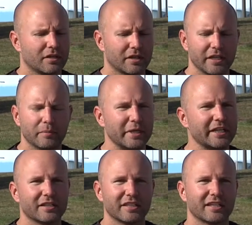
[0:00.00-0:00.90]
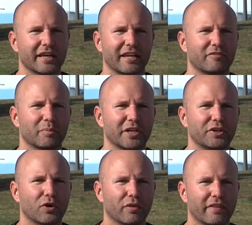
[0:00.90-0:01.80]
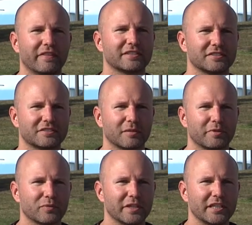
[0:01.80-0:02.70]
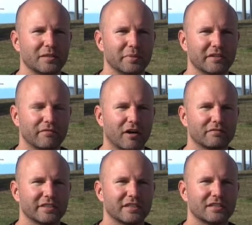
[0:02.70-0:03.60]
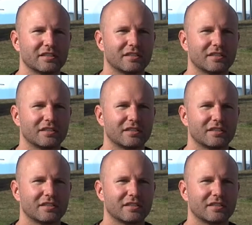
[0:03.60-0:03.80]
He immediately let everybody know that this is something we need to be involved in.